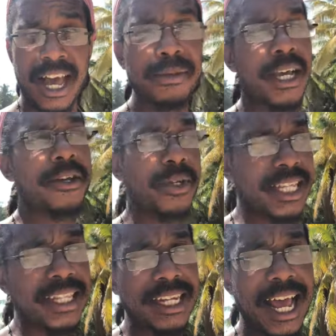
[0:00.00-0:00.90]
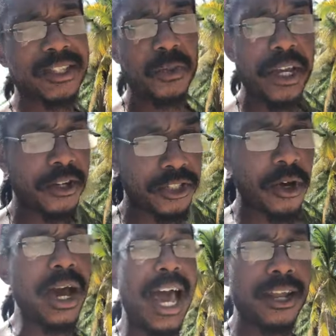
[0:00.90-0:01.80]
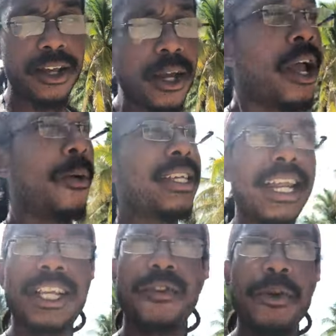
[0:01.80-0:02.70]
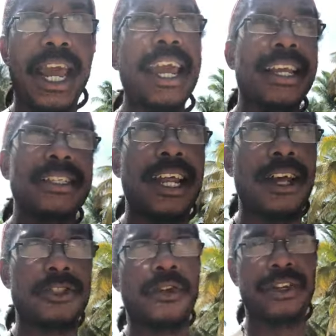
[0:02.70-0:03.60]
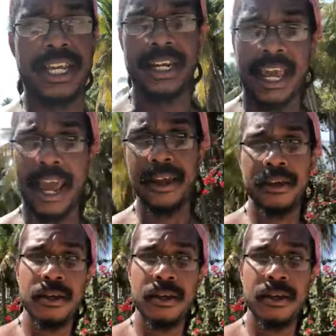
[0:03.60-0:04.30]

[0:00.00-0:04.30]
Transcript: I'm telling you, within the last week or so, I lost, With the last few days, I lost over 10K.